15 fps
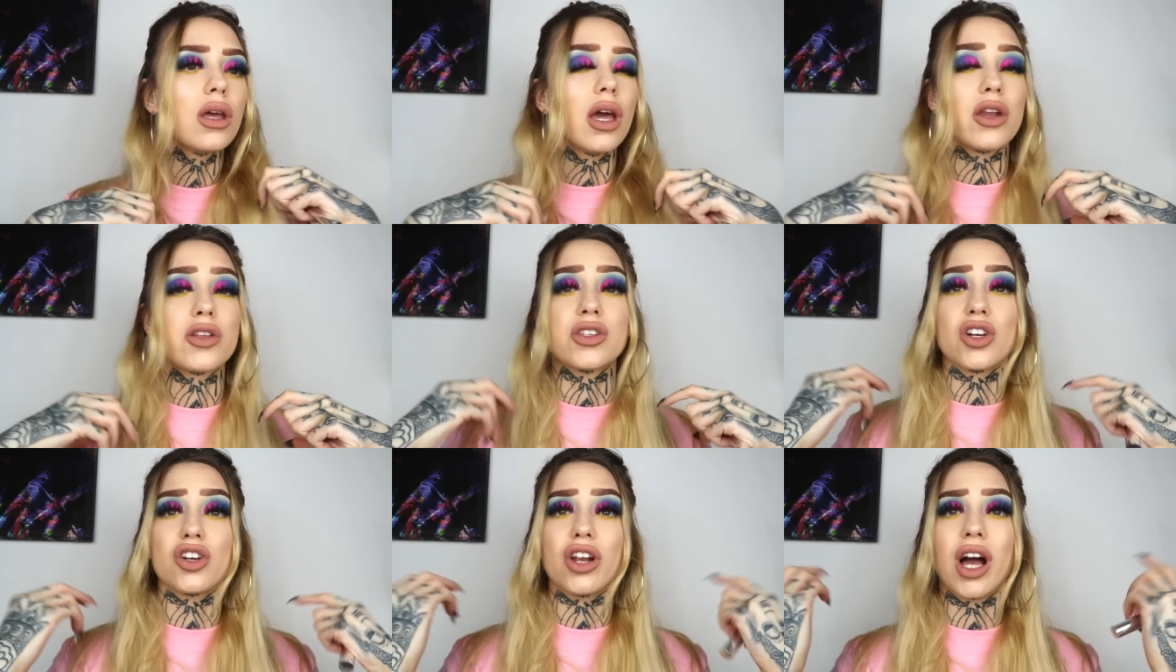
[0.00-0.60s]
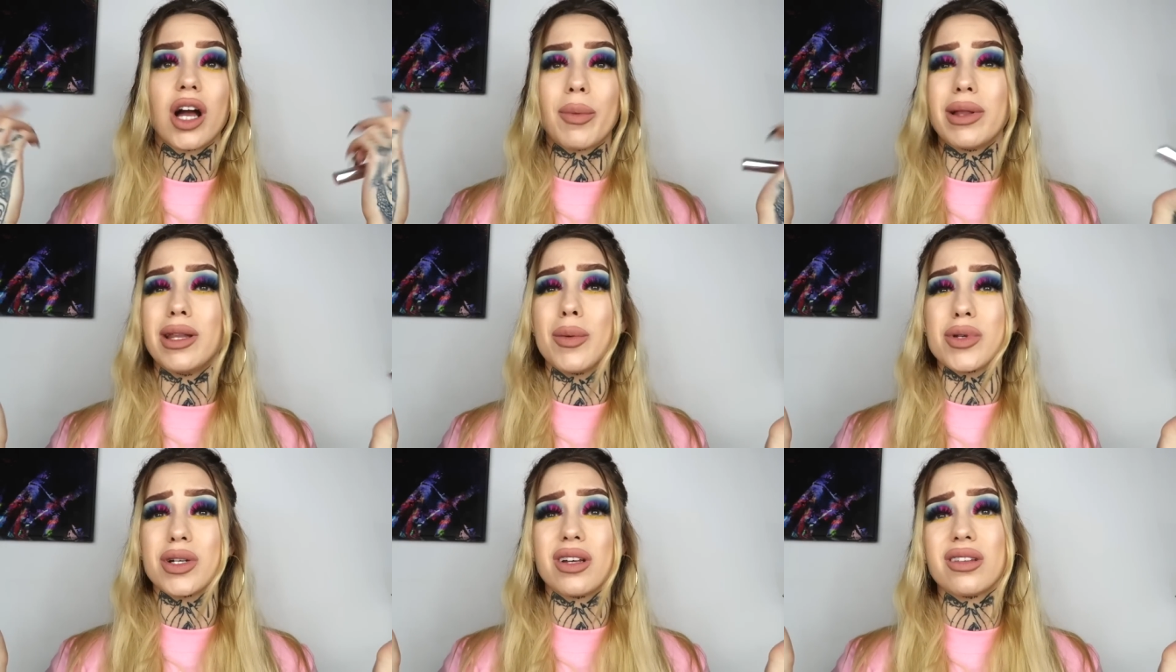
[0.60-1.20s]
It doesn't crack my
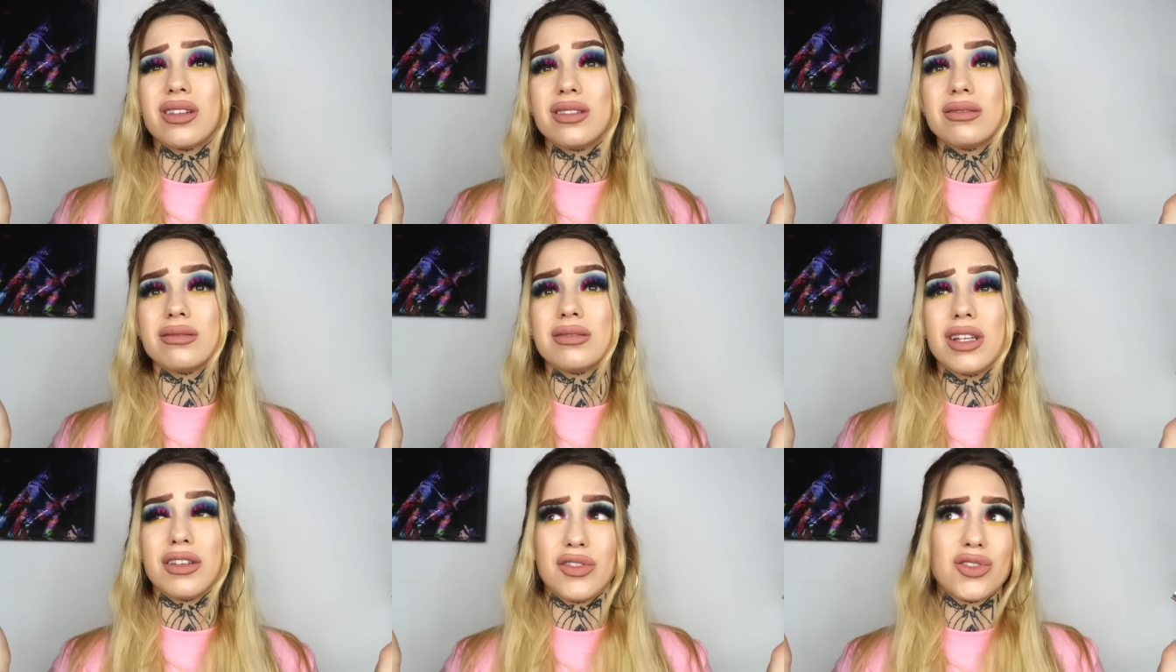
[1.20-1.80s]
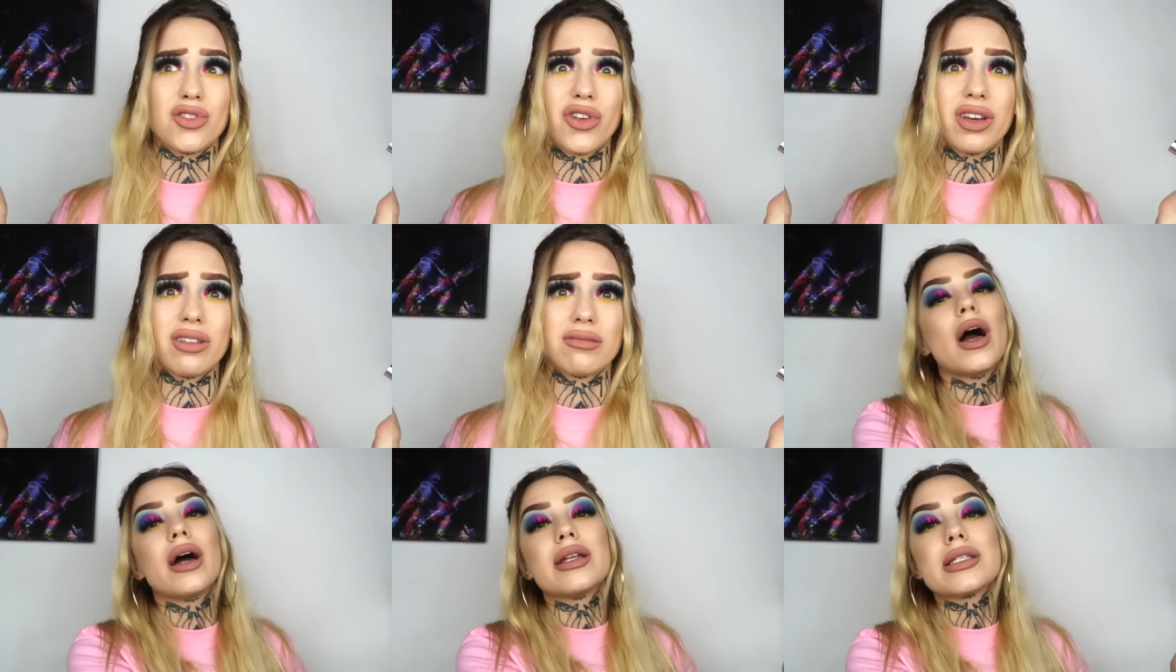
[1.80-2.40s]
lips or nothing. It feels great.
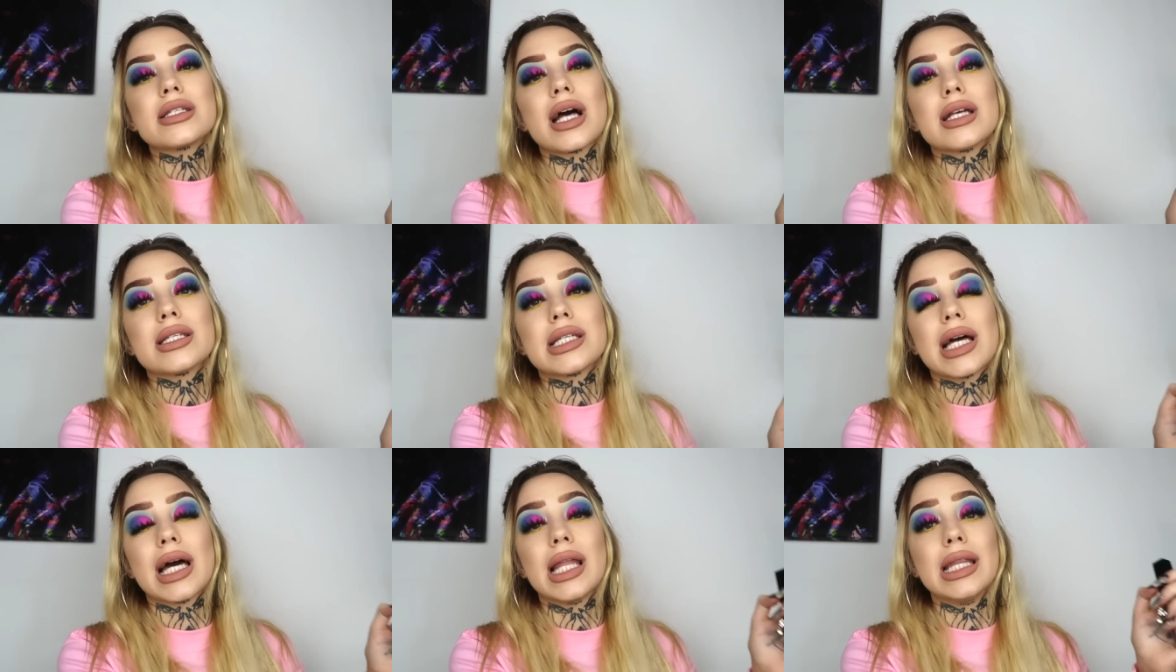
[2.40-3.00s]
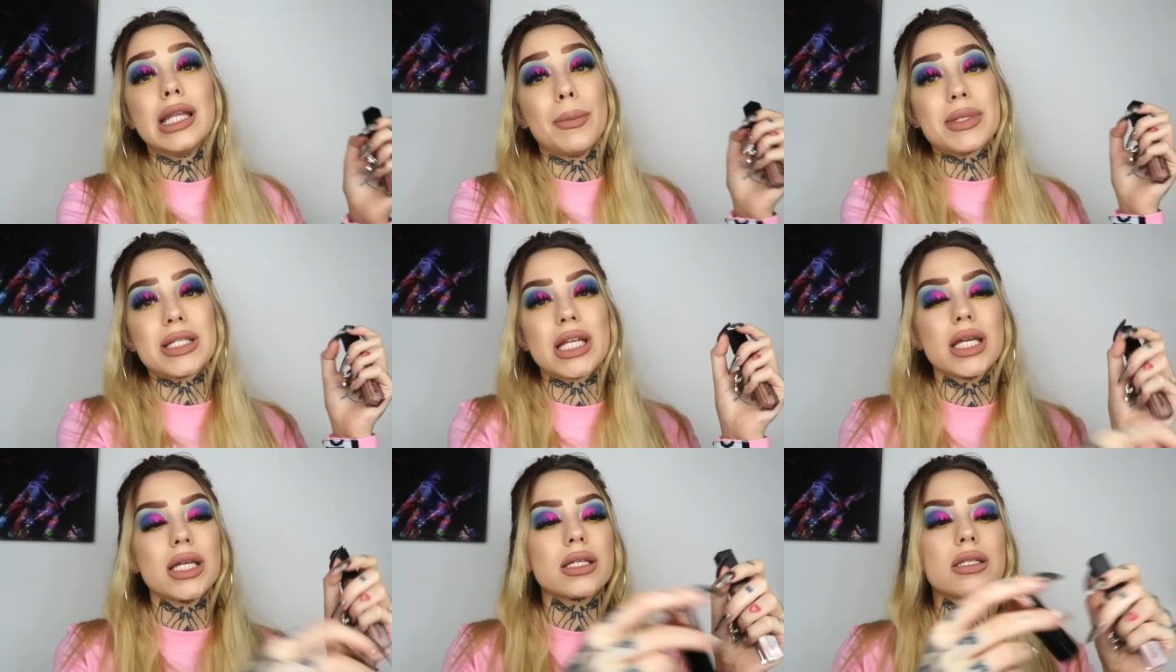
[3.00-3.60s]
Anastasia
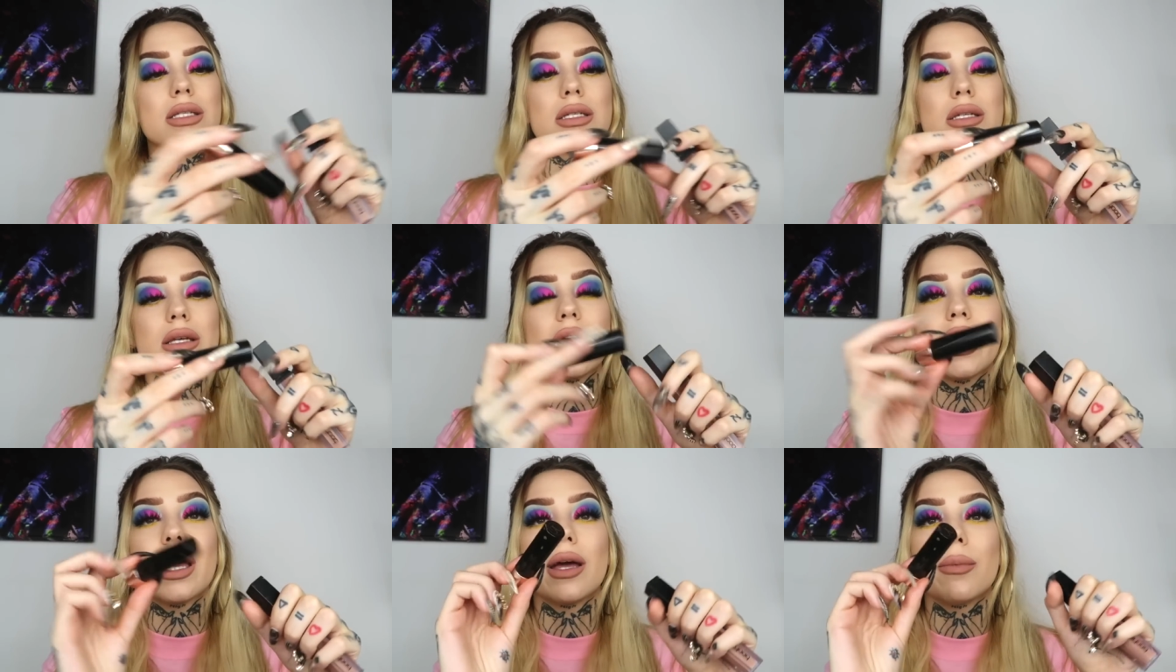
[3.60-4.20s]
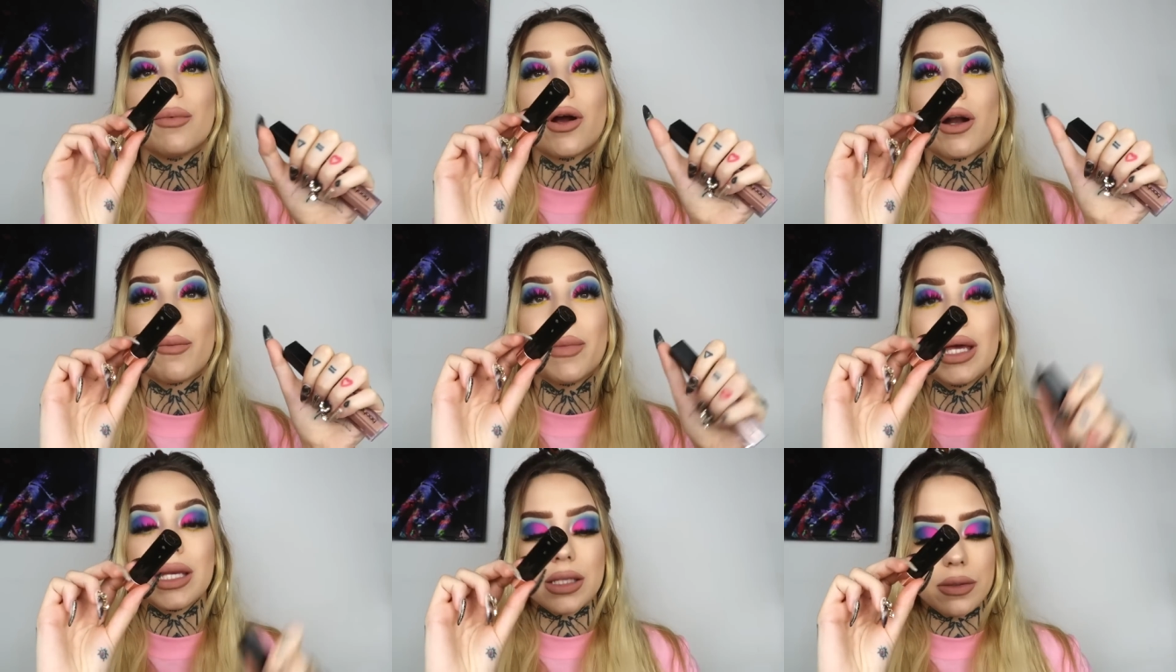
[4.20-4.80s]
lipsticks um, are
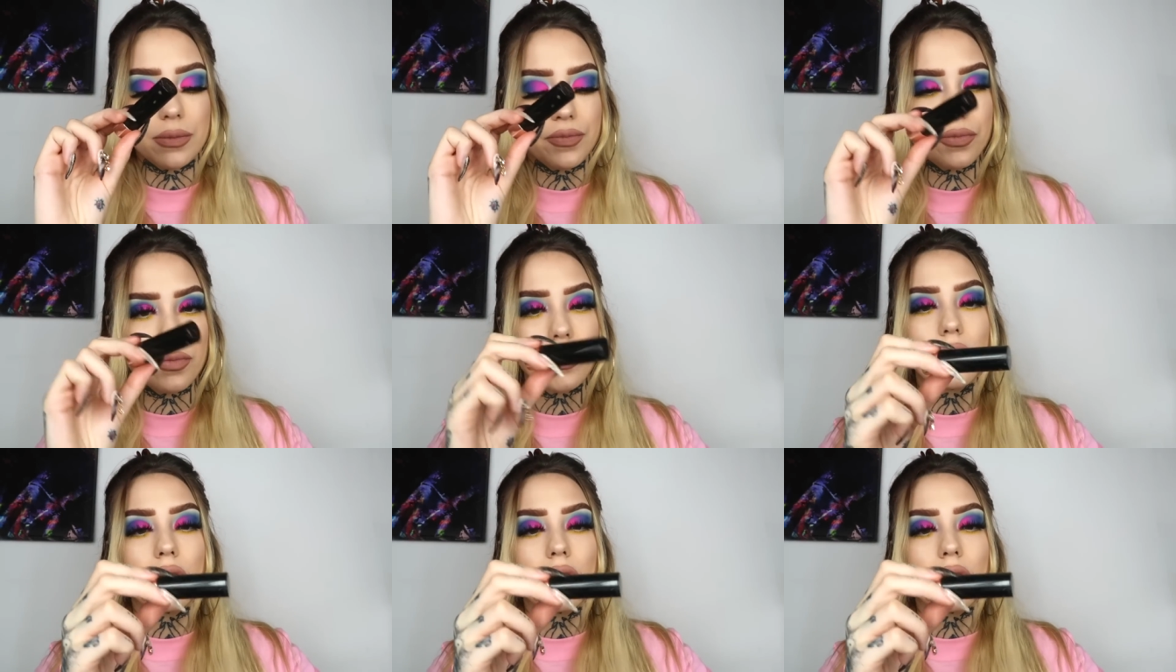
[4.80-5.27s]
amazing.